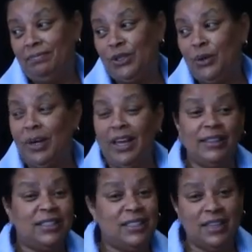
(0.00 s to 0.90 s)
Your
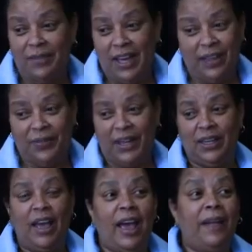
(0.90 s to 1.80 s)
client has never had that.
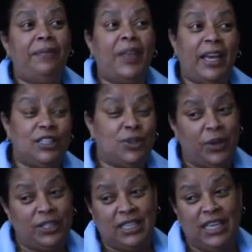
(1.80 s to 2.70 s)
And that is
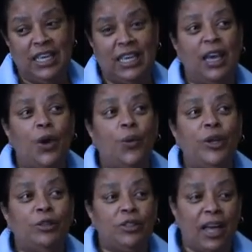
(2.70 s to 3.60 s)
what's key. When
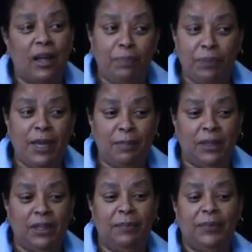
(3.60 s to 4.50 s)
you tell
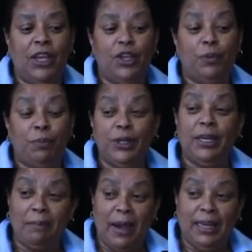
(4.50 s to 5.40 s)
people you're
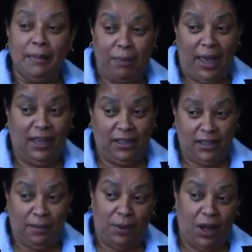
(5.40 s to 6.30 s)
putting money back in
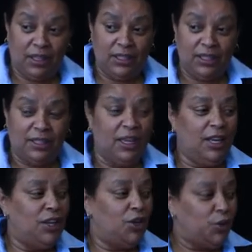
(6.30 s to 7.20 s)
their pockets,
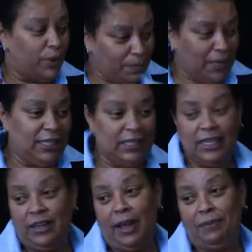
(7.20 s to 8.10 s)
you immediately
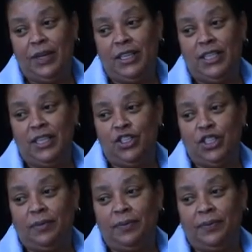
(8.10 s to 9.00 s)
grab their attention.